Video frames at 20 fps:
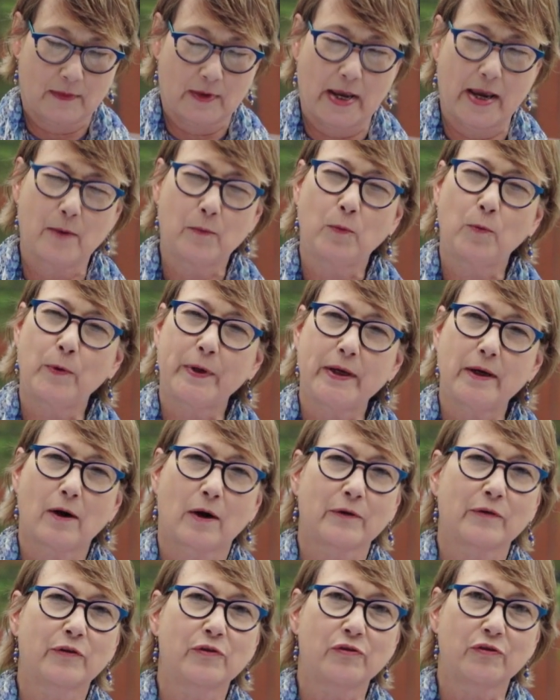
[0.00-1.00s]
And we
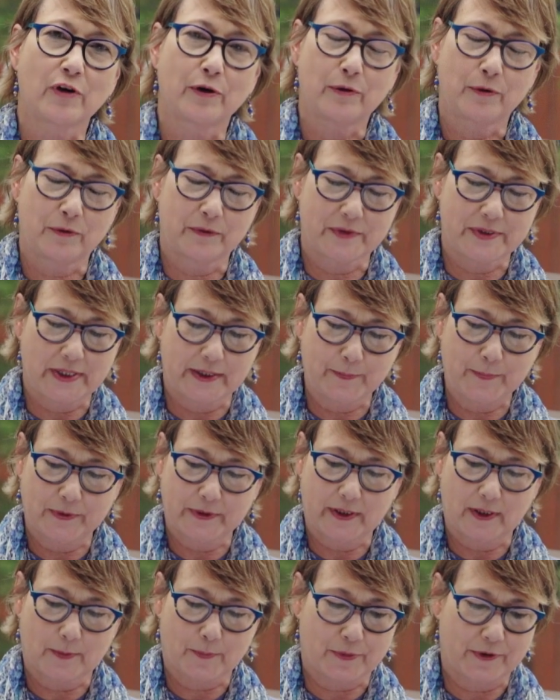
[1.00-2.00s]
are so
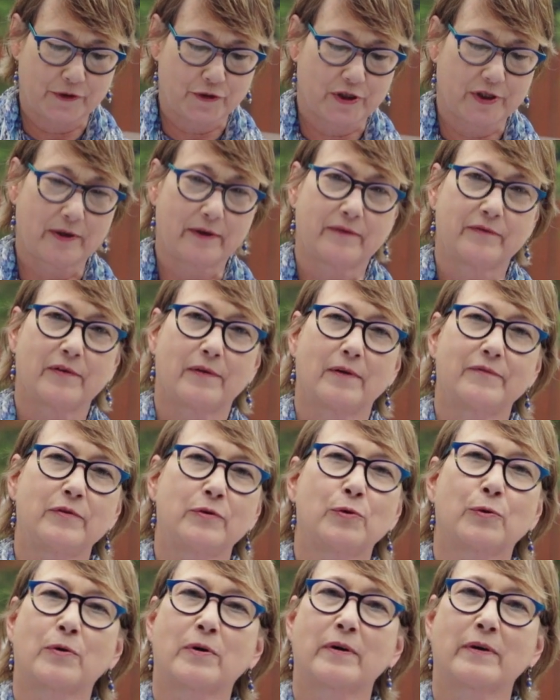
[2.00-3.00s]
deeply appreciative of
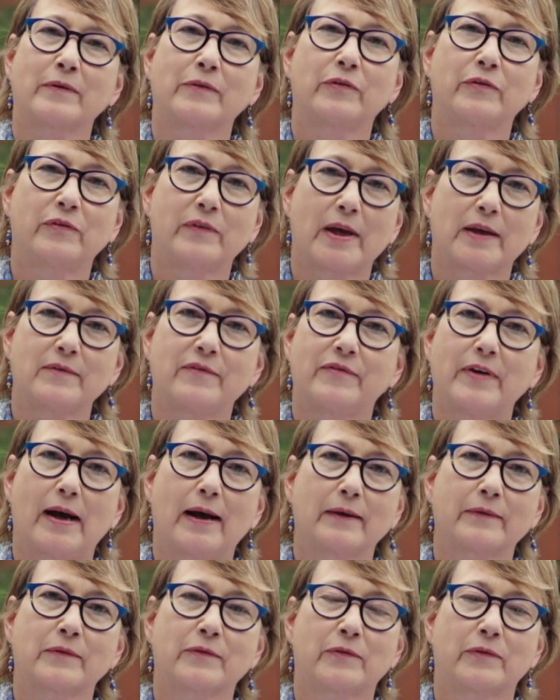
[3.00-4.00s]
your
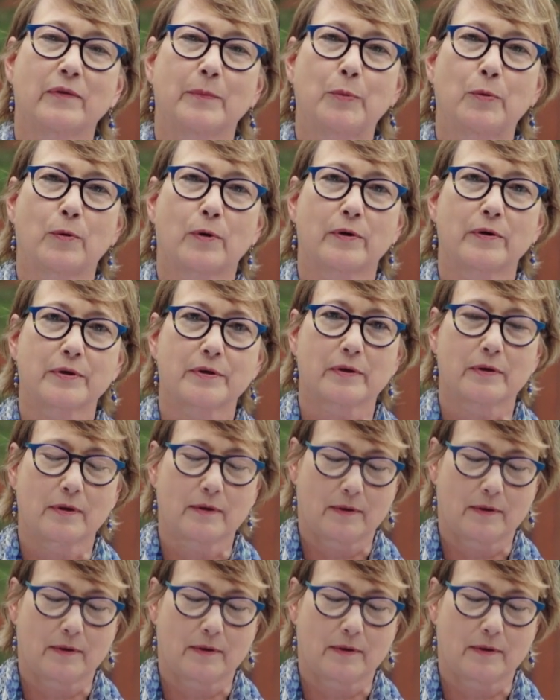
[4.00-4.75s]
steadfast support.